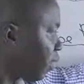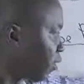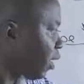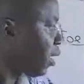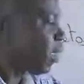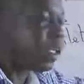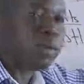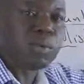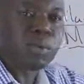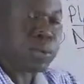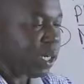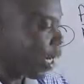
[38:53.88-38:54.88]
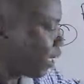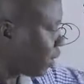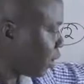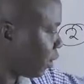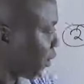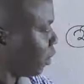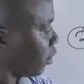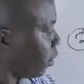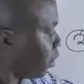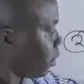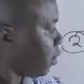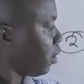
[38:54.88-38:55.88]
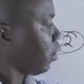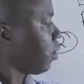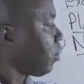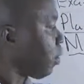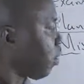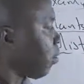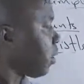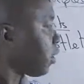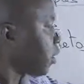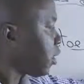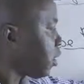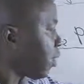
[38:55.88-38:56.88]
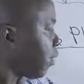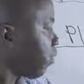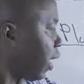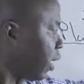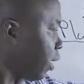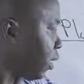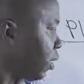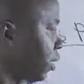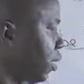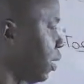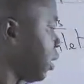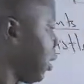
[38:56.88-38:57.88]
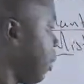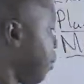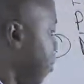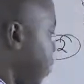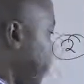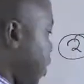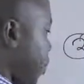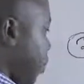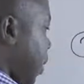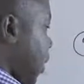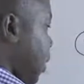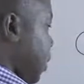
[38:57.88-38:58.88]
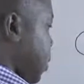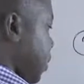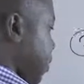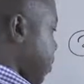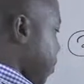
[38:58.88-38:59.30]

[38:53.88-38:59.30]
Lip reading: even in woodlands, you will always find this type of a plant.